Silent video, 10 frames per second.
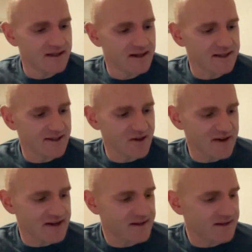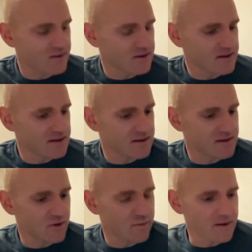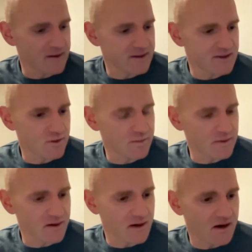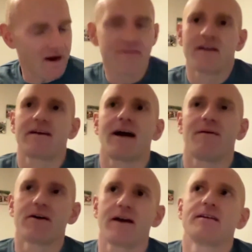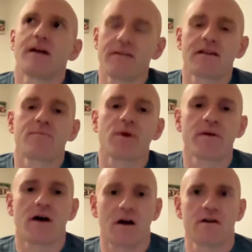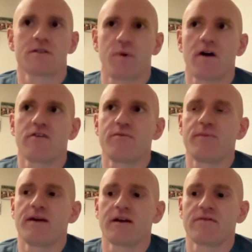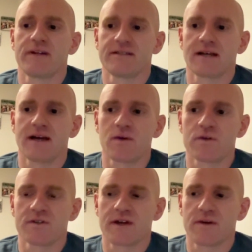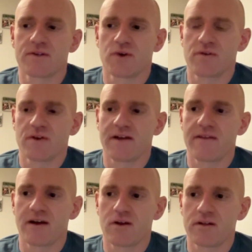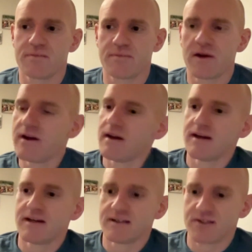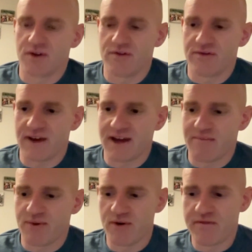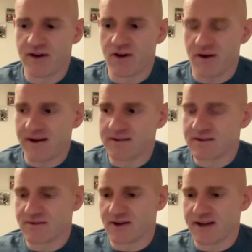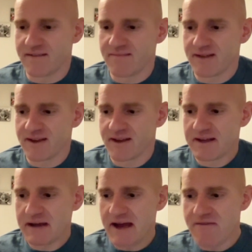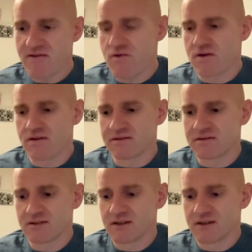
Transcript: I don't know if anything was super, super hard. I think, okay. I think probably the hardest part of being a fin sailor was that it's sort of like the old sort of proving grounds for, like, everyone